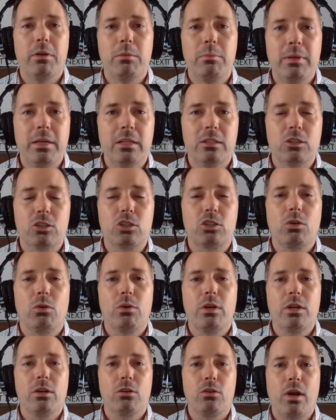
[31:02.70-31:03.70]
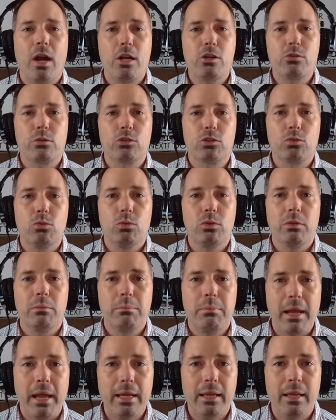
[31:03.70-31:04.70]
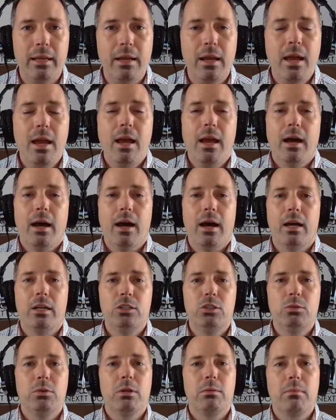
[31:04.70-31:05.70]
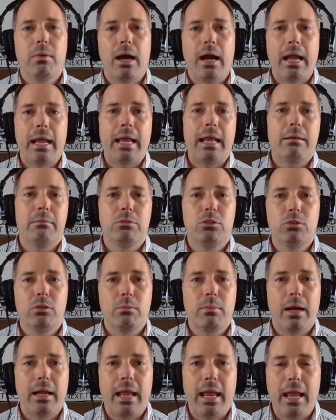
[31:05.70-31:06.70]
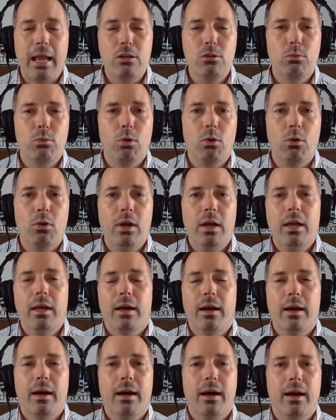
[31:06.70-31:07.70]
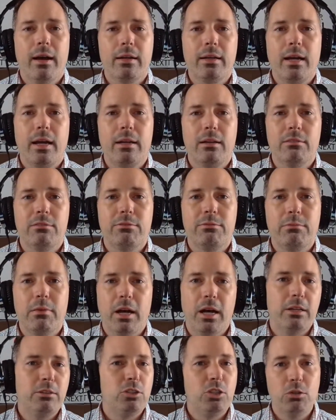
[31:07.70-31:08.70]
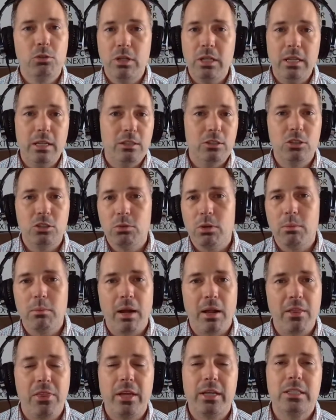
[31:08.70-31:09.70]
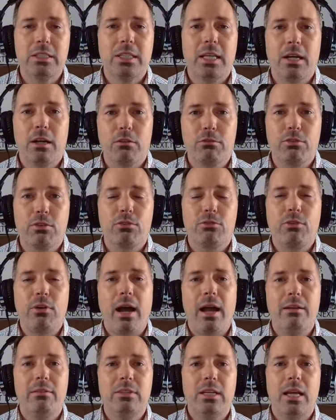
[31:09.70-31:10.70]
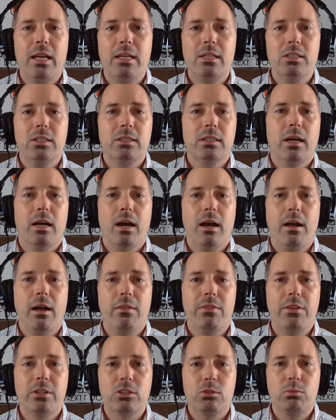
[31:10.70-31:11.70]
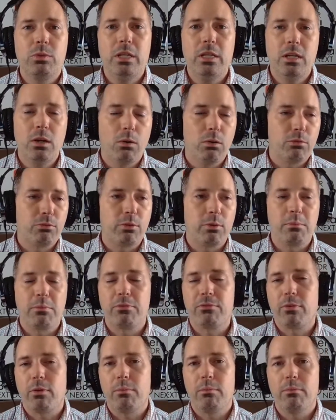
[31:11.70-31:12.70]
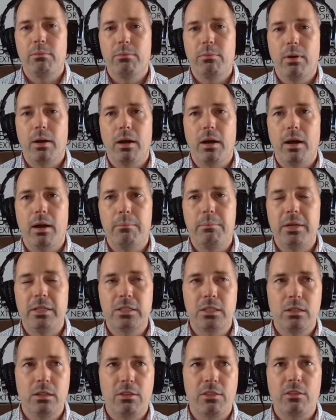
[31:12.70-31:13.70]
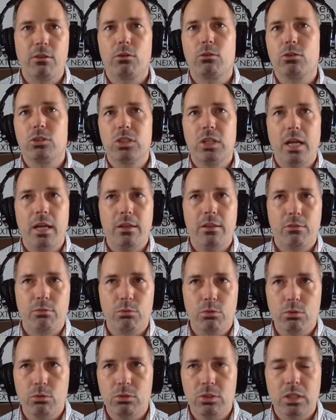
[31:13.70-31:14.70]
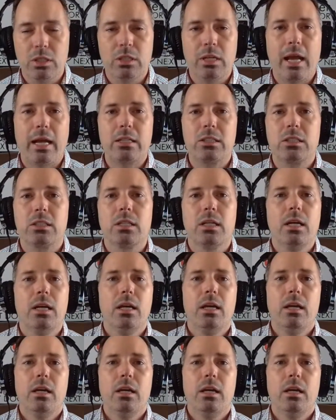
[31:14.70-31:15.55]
I'm going to be at the Stonier Graduate School of Banking, uh, doing my doing my annual uh, kind of uh, duty and doing my things there for five days uh, this week, going from from uh, basically Thursday through to next